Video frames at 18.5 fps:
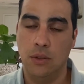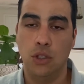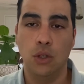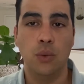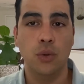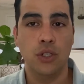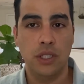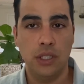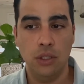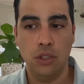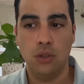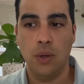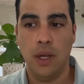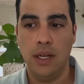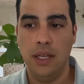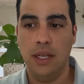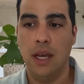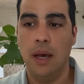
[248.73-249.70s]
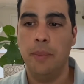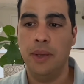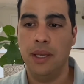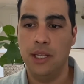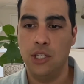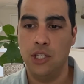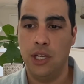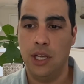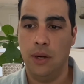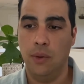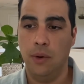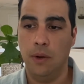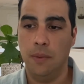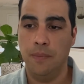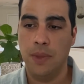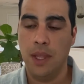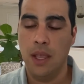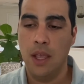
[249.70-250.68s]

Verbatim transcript: So we're still trending up in general.